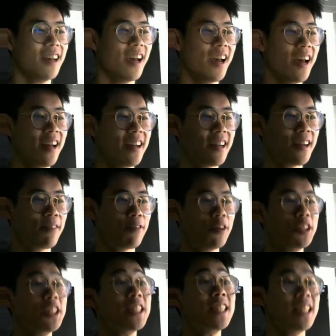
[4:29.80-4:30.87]
and
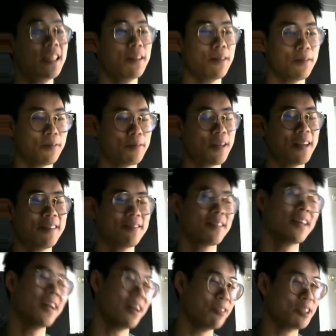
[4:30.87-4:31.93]
4GT, but
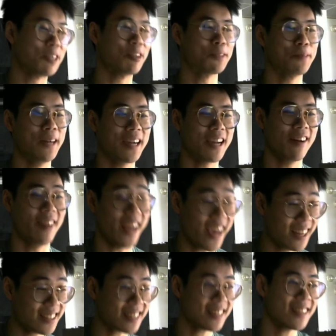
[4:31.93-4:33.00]
I wish I was my account.
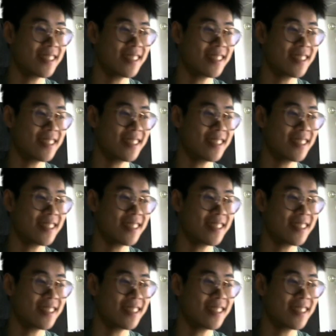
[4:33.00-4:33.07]
And